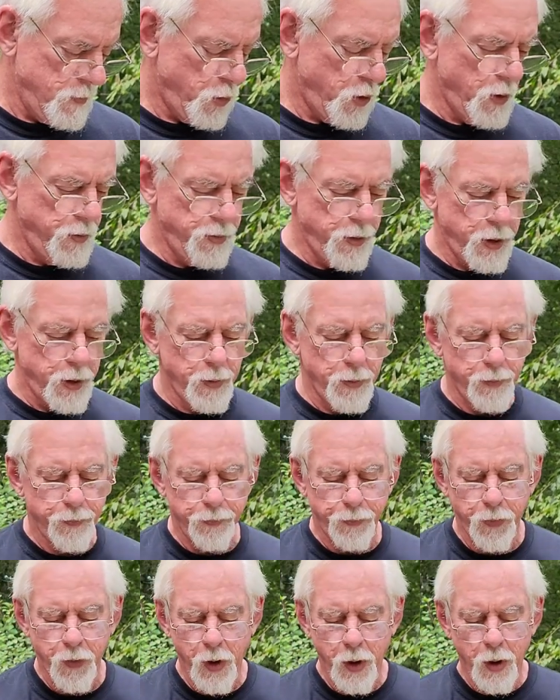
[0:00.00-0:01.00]
Perfect.
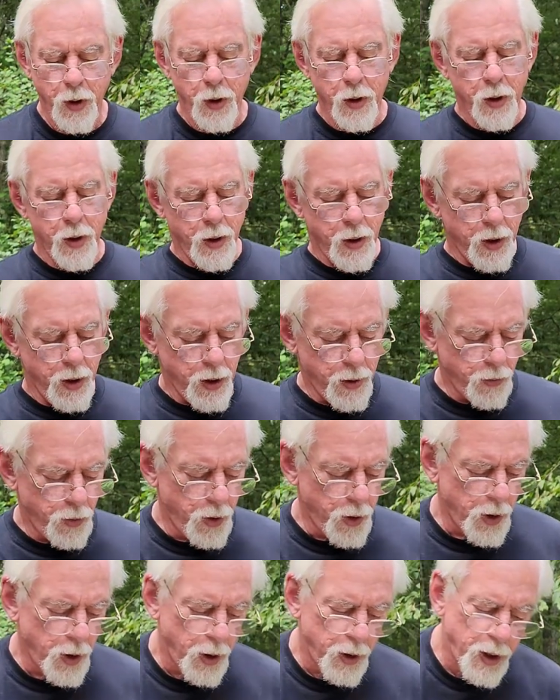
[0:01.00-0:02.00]
And we're
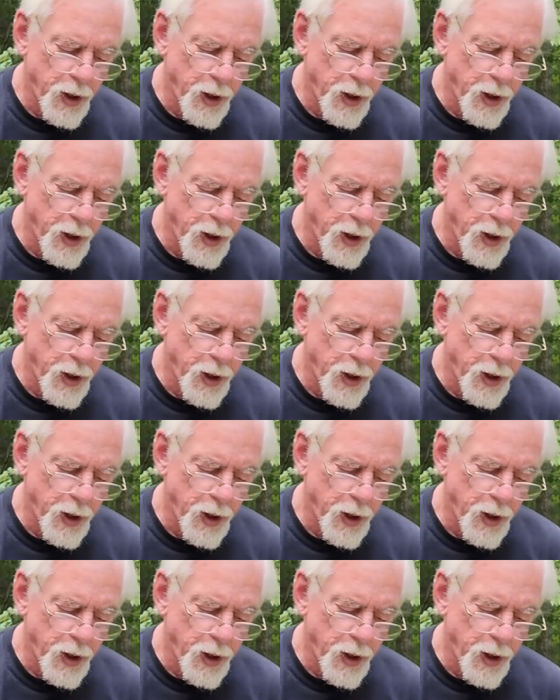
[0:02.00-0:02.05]
going to